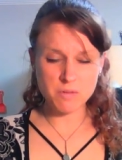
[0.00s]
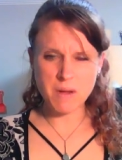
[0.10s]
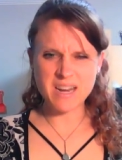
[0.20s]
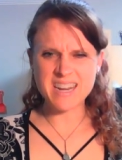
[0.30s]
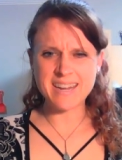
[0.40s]
You
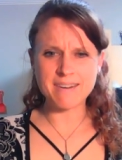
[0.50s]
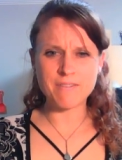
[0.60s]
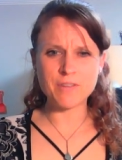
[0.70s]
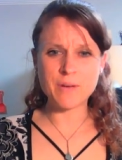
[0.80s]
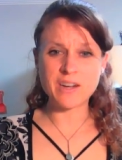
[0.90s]
might need a
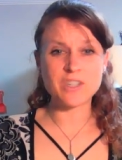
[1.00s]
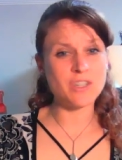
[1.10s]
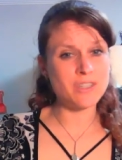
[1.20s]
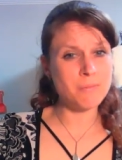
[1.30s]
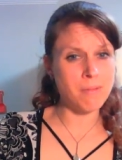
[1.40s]
few
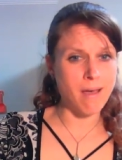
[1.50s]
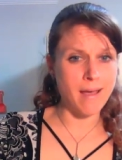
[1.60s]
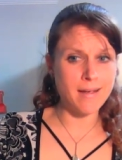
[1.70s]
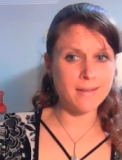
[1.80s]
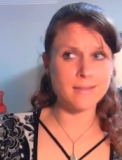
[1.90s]
extra
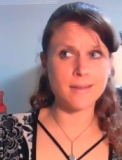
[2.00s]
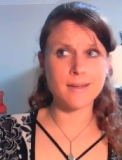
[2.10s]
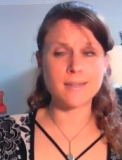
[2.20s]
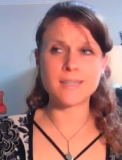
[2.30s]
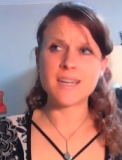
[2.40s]
supplies
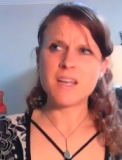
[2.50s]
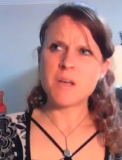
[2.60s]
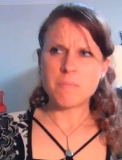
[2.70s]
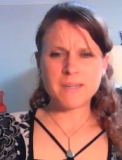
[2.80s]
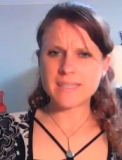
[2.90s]
and
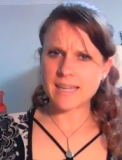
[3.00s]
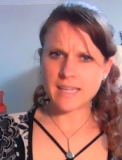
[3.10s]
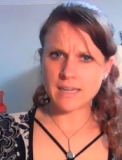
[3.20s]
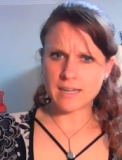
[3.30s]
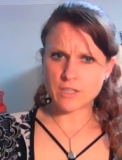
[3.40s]
might take
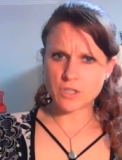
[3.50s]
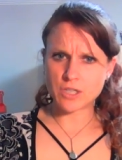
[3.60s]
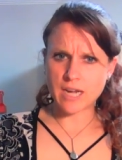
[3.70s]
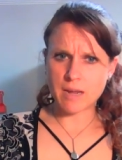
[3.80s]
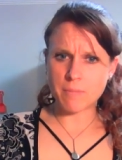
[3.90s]
a little extra
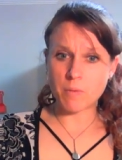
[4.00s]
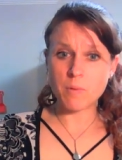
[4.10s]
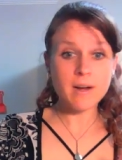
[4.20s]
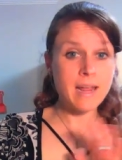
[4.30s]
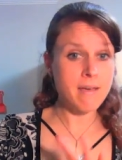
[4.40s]
time, but
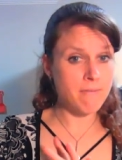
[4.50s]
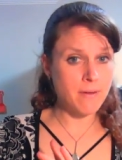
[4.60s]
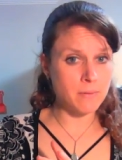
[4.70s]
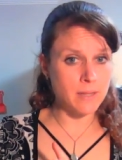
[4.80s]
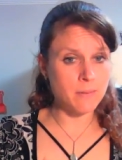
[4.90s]
we're going to have
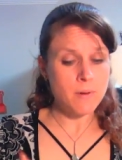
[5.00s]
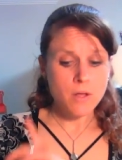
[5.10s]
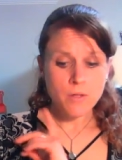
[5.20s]
fun with it.